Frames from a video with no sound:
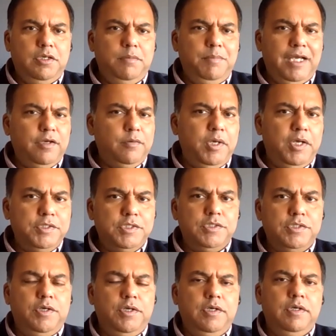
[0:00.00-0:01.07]
A bank branch is
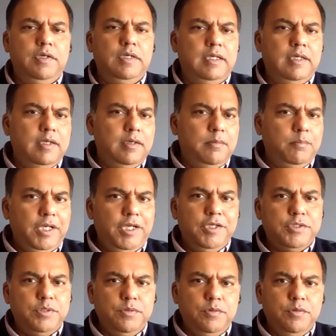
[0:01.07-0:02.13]
not a
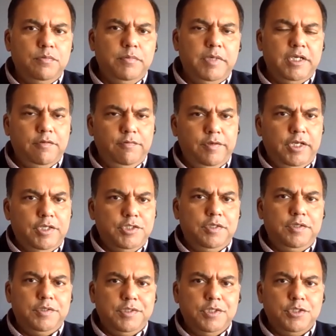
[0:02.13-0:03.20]
place to make a
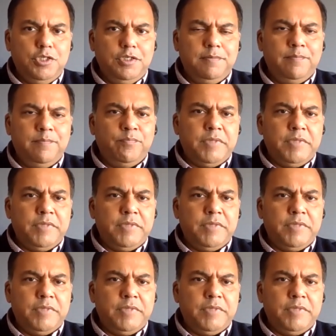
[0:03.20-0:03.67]
financial decision.